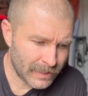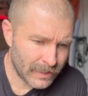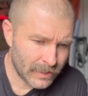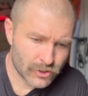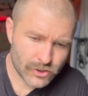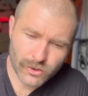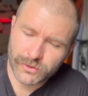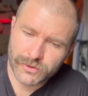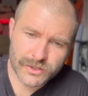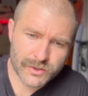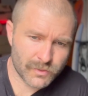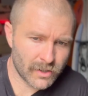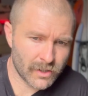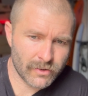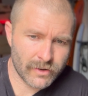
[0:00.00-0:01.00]
Shoulders
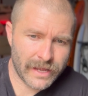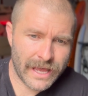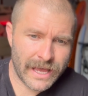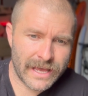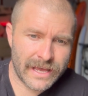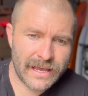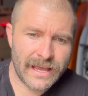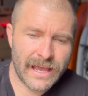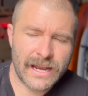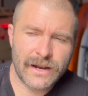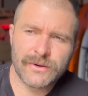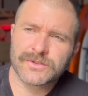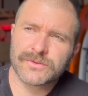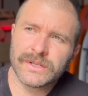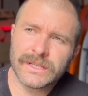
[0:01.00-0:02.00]
were okay, and it
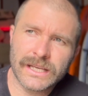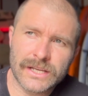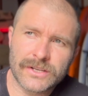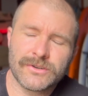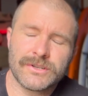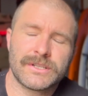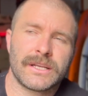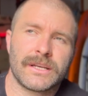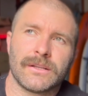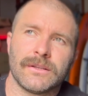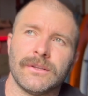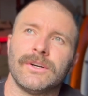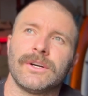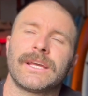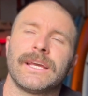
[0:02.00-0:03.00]
was really interesting to
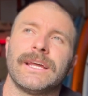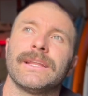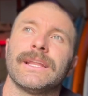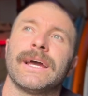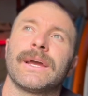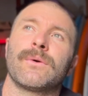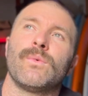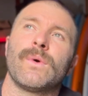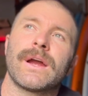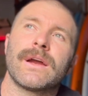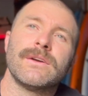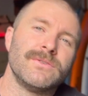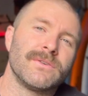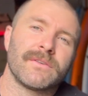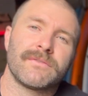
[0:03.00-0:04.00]
look at like where
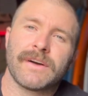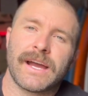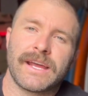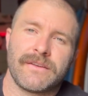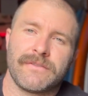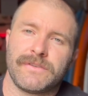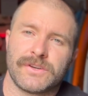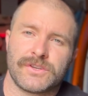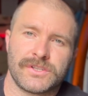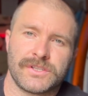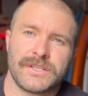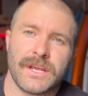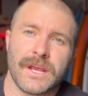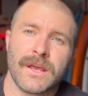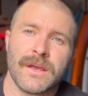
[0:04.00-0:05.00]
you could find
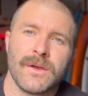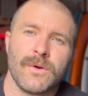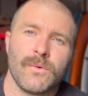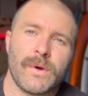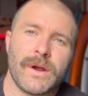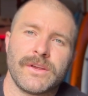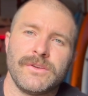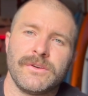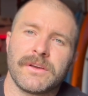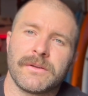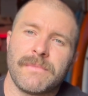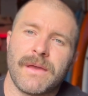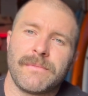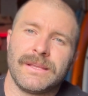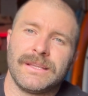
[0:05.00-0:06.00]
efficiency, where you could
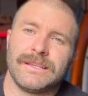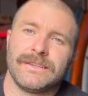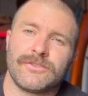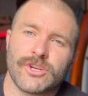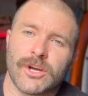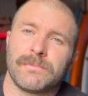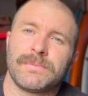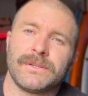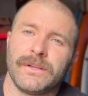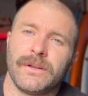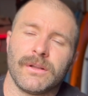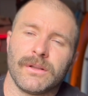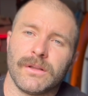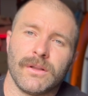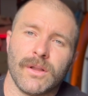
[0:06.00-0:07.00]
maybe jump a
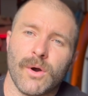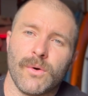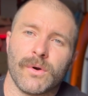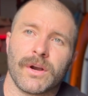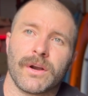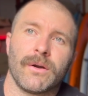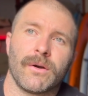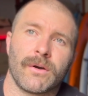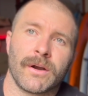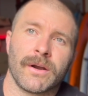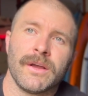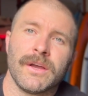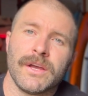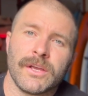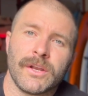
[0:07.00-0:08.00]
little lower, or
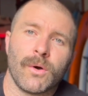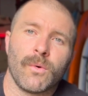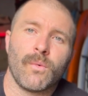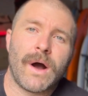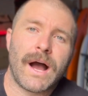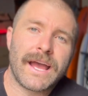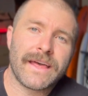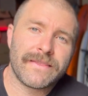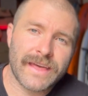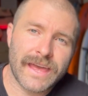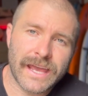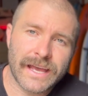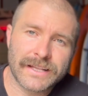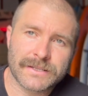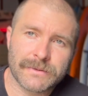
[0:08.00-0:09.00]
widen the
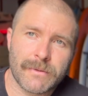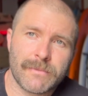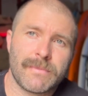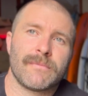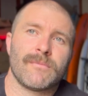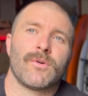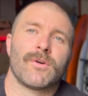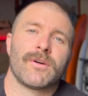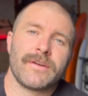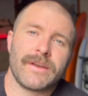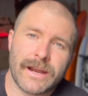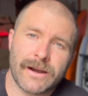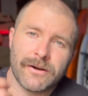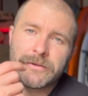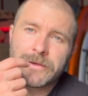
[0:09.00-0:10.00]
hands up a bit more,
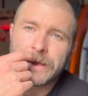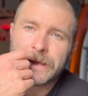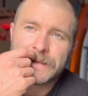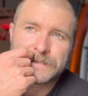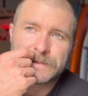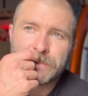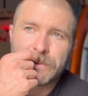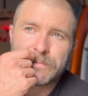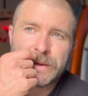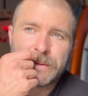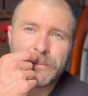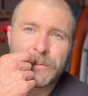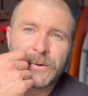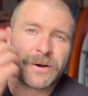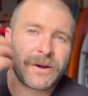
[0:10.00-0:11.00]
narrow the hands up a bit
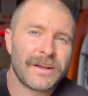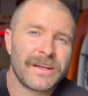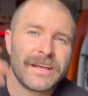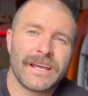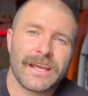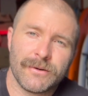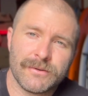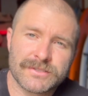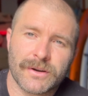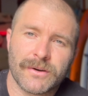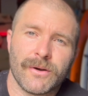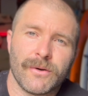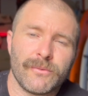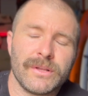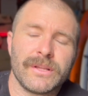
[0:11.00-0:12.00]
more. It was
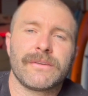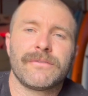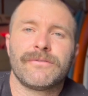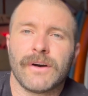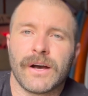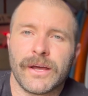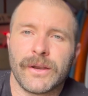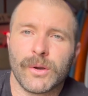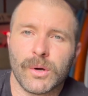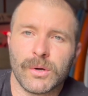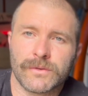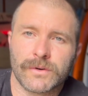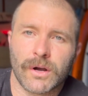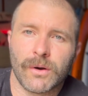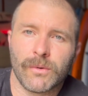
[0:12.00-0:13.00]
a really fun
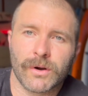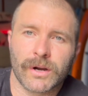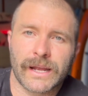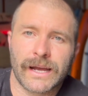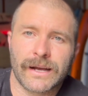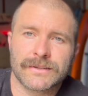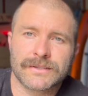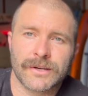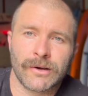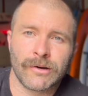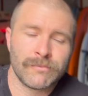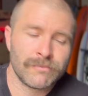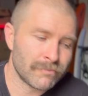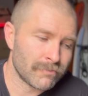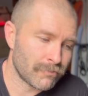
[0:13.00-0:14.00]
overall workout. So
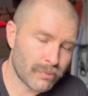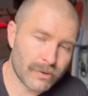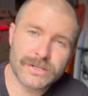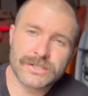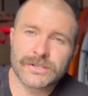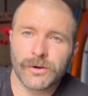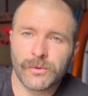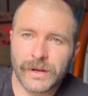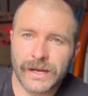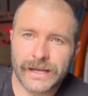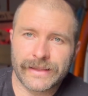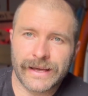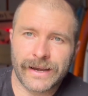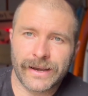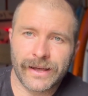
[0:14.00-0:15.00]
pretty stoked we got
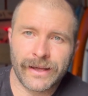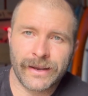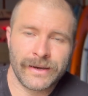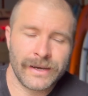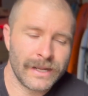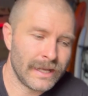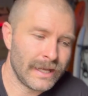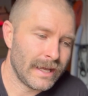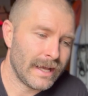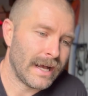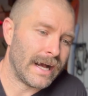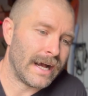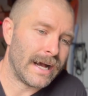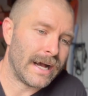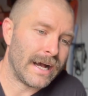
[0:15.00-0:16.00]
that done.
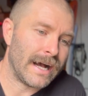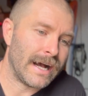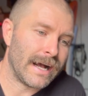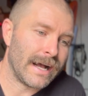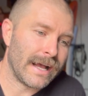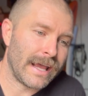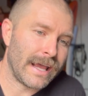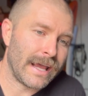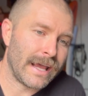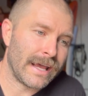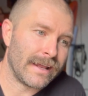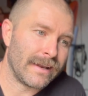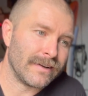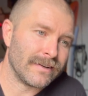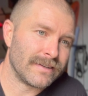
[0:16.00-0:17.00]

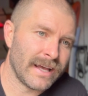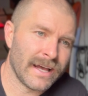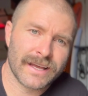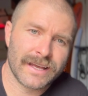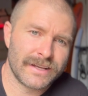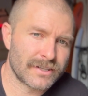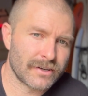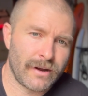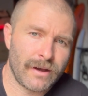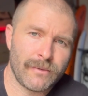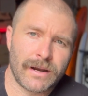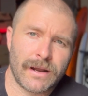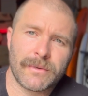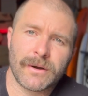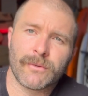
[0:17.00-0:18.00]
And yeah, it's a great
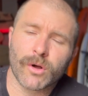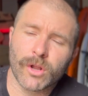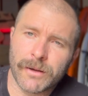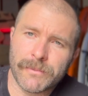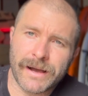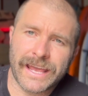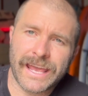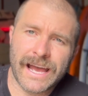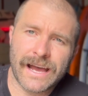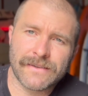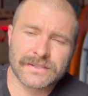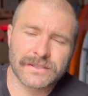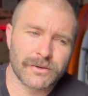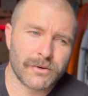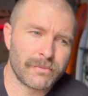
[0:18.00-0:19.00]
one. I'm gonna roll up my calves
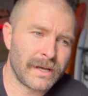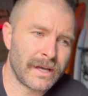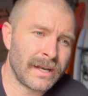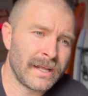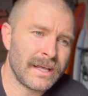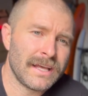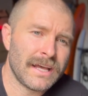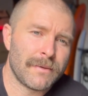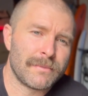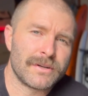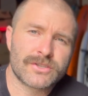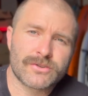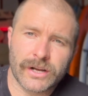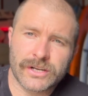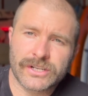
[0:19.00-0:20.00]
a little bit. I'm gonna
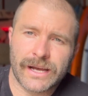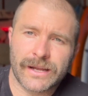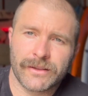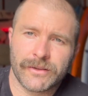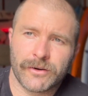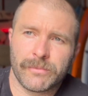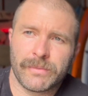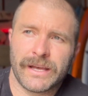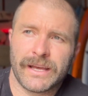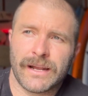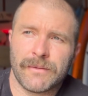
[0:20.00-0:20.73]
stretch out a little bit.